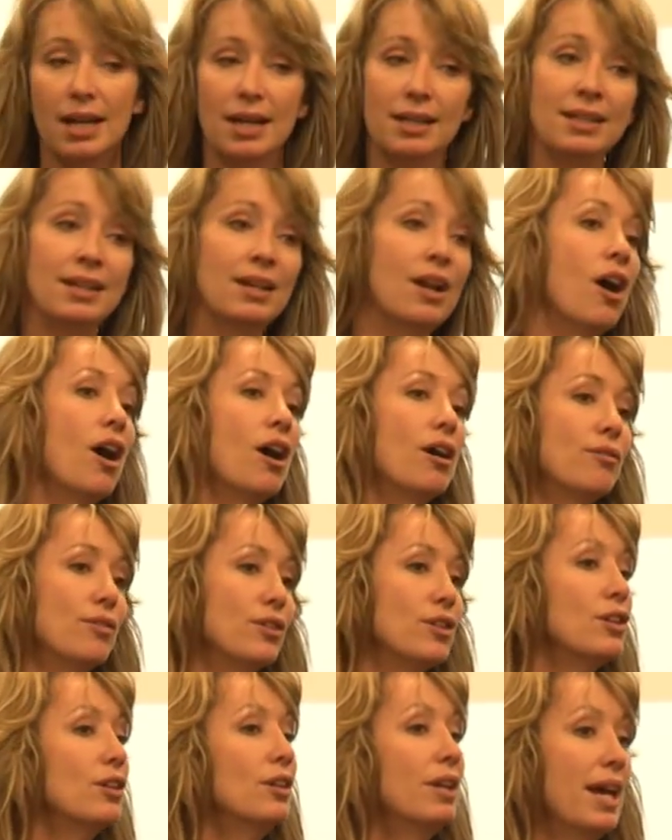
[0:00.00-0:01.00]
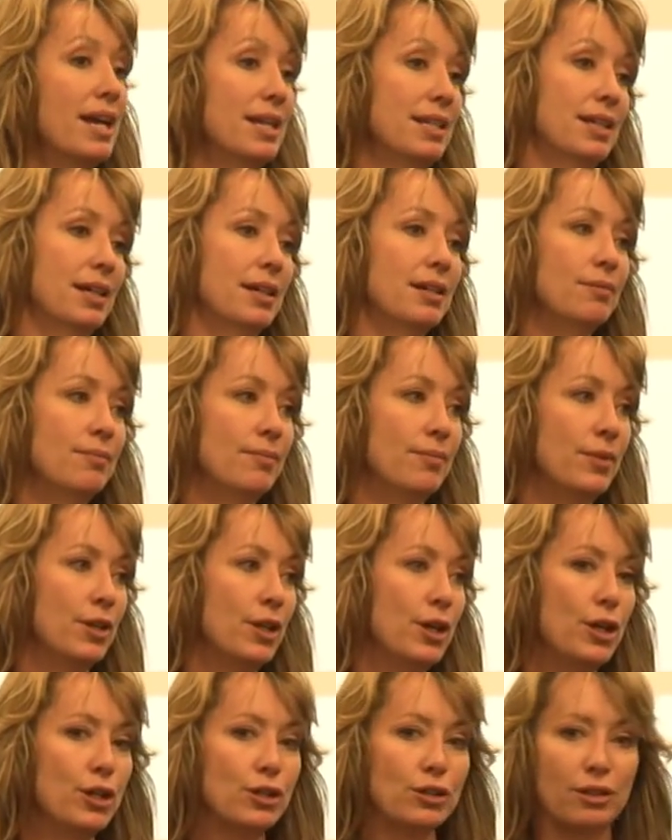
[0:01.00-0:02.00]
And then half a year later,
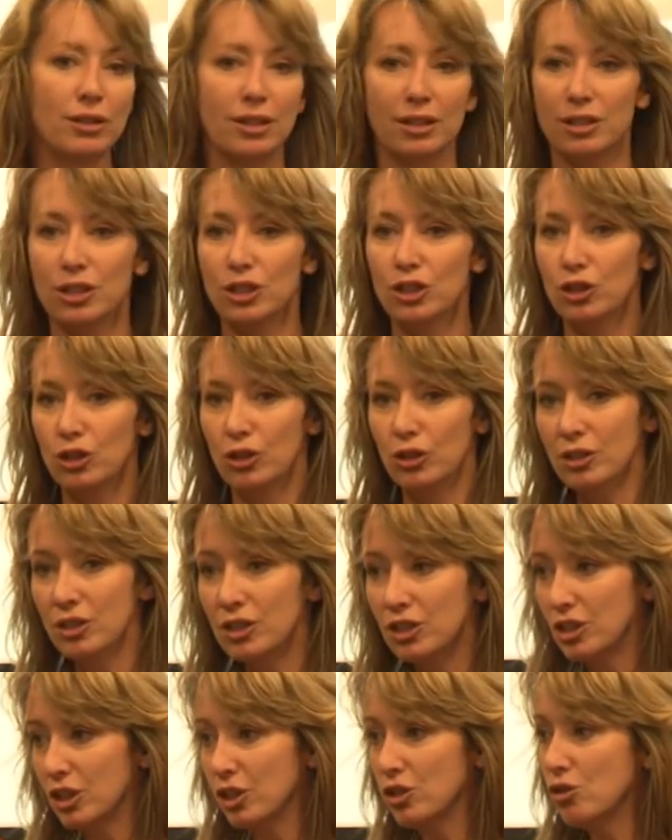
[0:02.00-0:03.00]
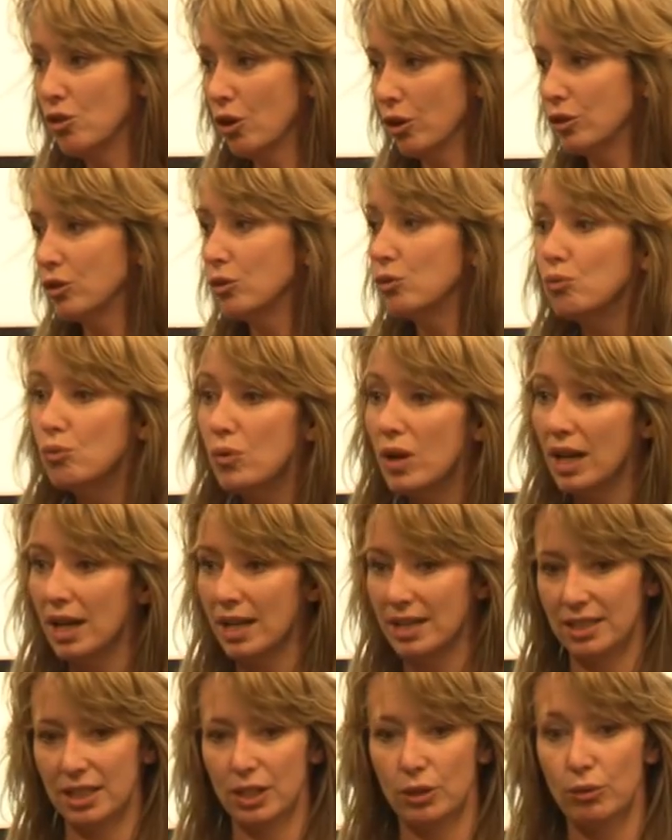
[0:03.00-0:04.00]
so that the students did not
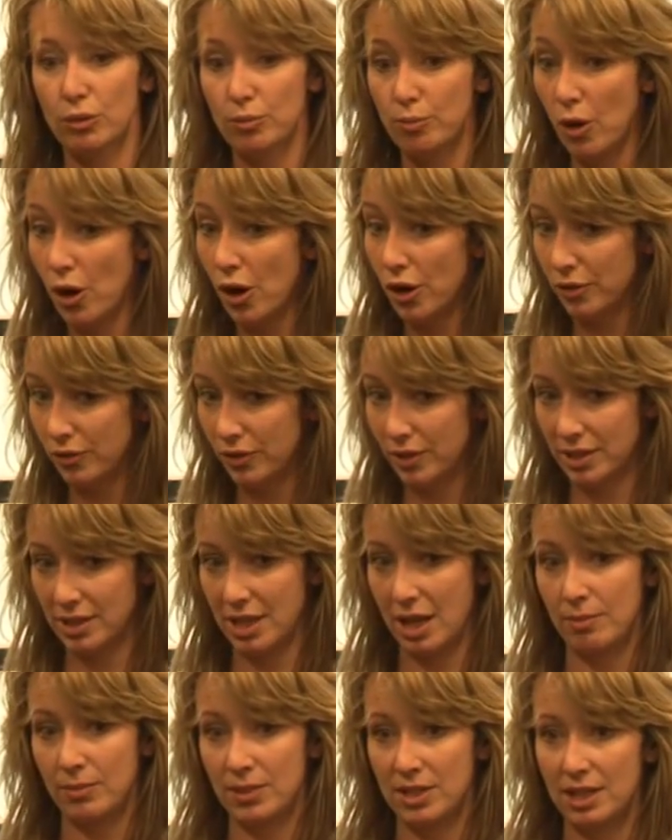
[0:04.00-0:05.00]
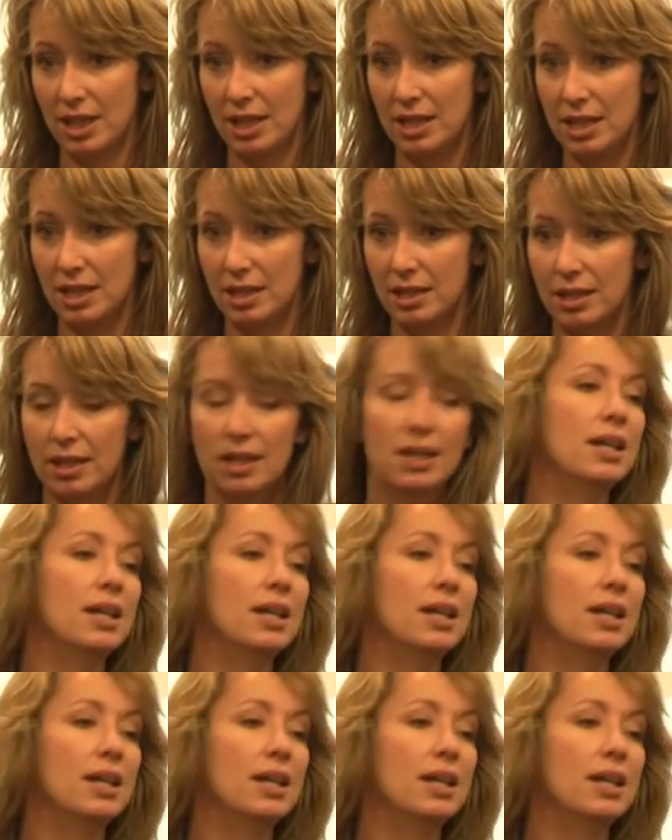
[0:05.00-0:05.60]
realize this was part of the same study,